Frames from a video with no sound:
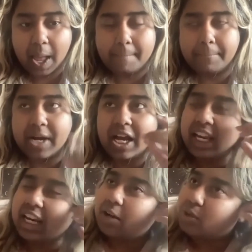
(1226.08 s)

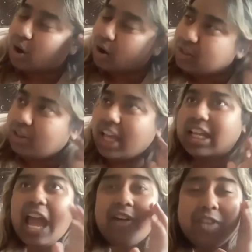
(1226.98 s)
But it was also like
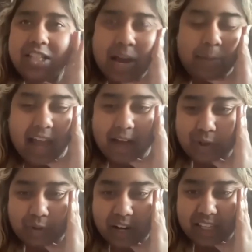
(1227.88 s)
every time I have
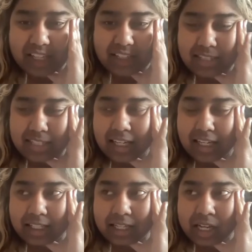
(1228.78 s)
to write like a
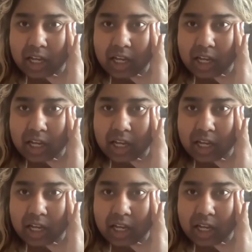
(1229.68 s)
scene